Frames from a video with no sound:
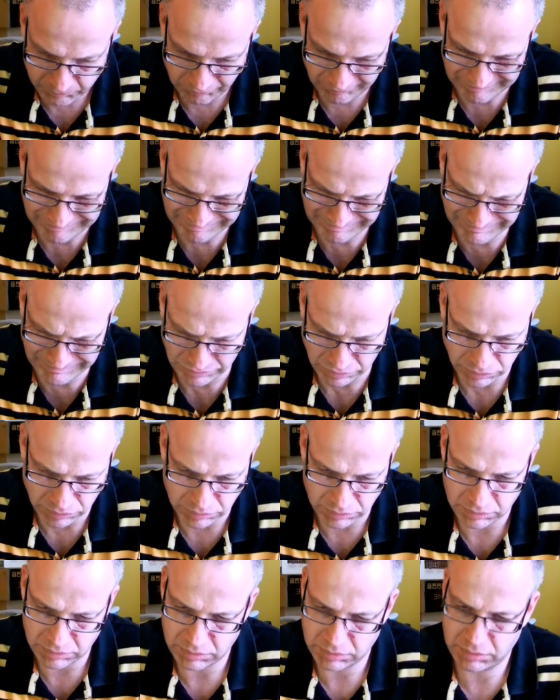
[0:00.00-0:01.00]

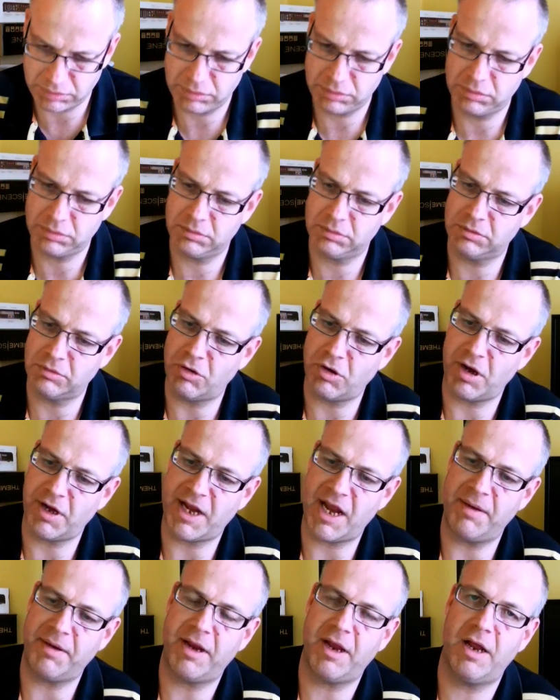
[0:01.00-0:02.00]
I've got a
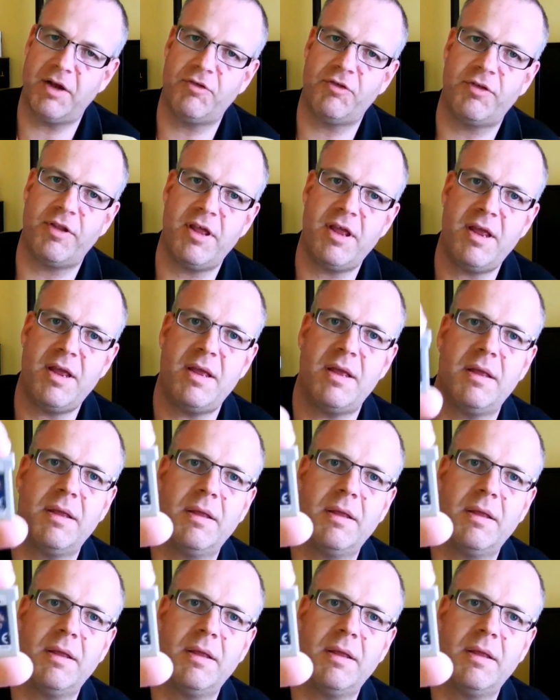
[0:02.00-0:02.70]
game cartridge there.